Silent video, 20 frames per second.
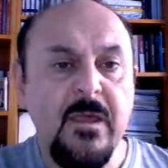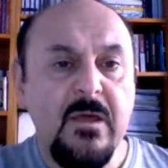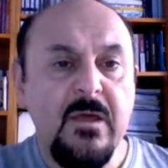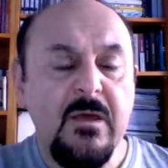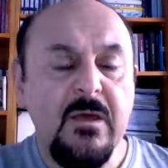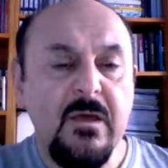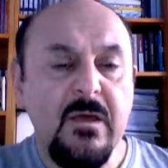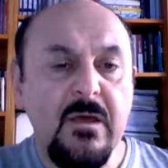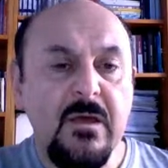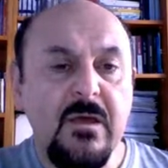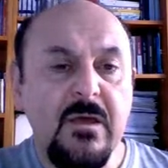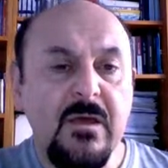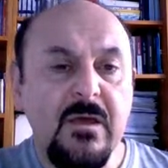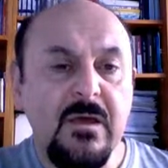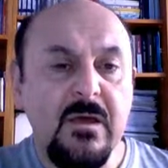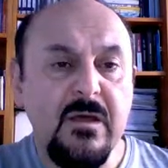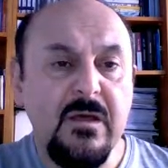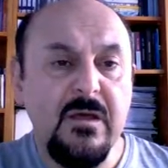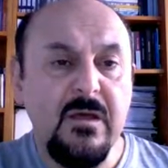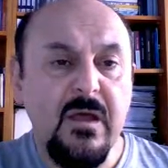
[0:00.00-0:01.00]

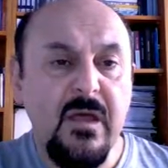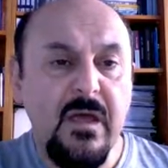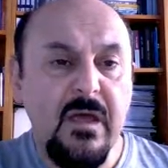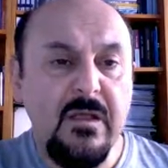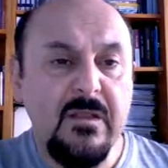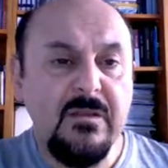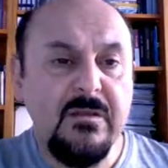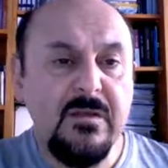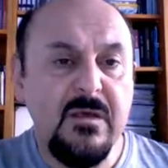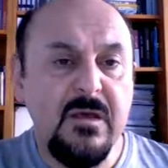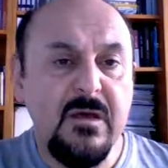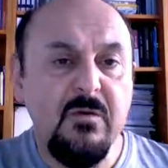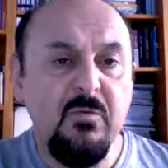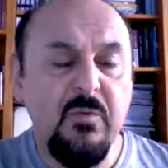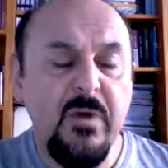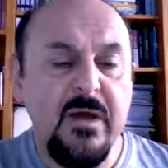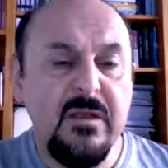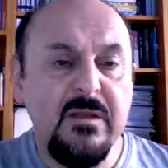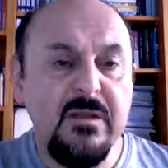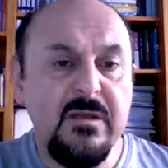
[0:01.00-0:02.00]
and
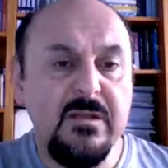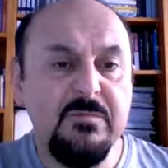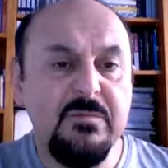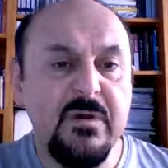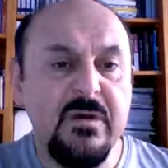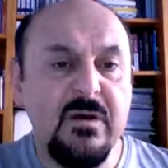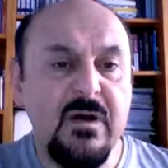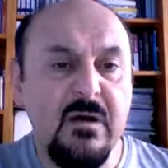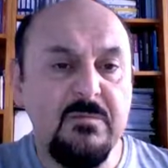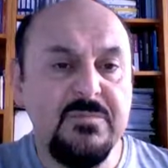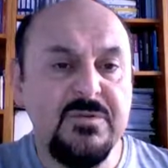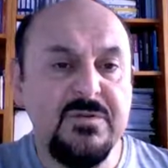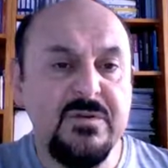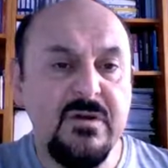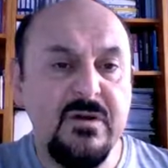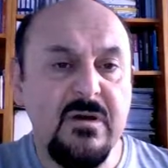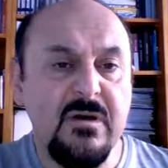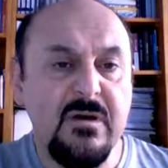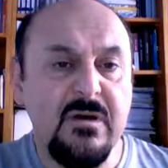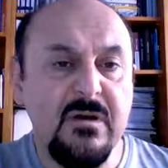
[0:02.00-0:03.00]
when it becomes
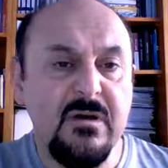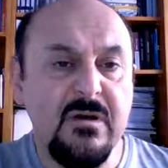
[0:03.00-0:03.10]
4,